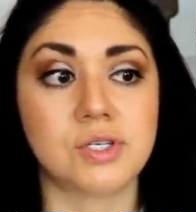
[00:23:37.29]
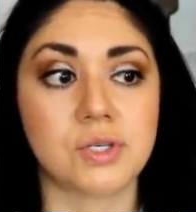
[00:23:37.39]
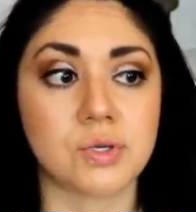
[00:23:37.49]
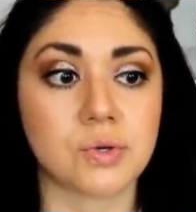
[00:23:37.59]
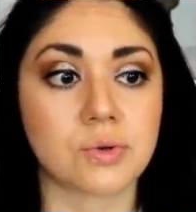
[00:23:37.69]

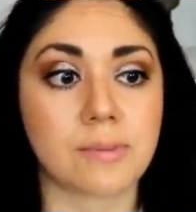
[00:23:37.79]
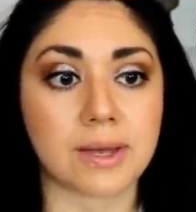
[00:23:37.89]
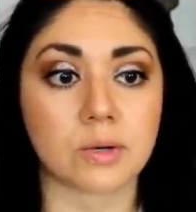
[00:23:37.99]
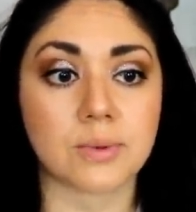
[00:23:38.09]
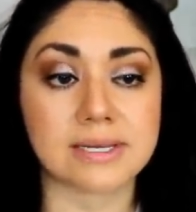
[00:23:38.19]
to the
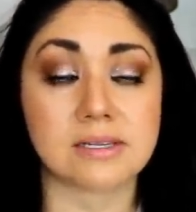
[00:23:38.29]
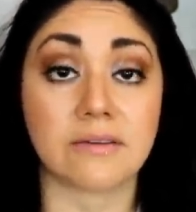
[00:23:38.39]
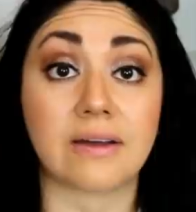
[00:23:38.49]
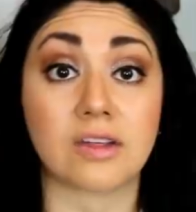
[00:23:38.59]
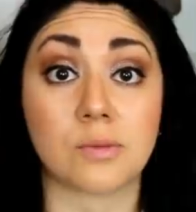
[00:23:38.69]
better
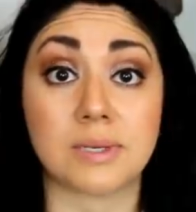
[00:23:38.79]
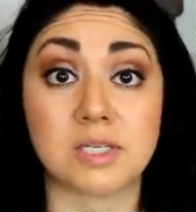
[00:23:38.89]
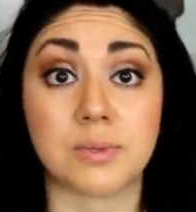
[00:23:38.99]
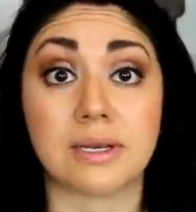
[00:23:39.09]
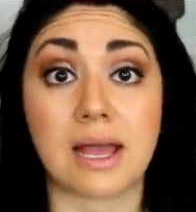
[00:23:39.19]
resale value
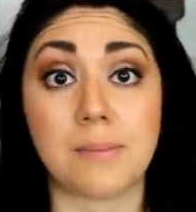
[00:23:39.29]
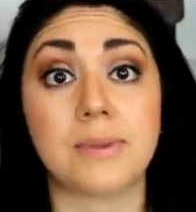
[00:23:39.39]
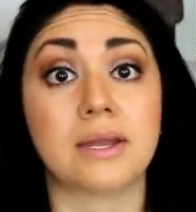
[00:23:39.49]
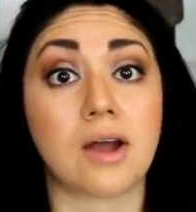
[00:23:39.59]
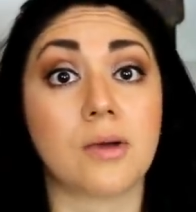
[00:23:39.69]
between
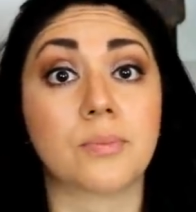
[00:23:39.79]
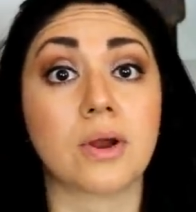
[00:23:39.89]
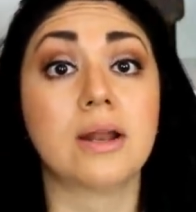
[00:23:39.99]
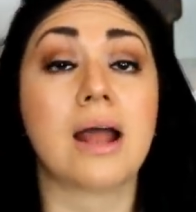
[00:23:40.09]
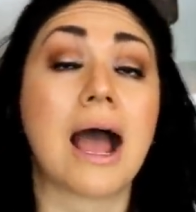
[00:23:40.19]
Epi and Empreinte,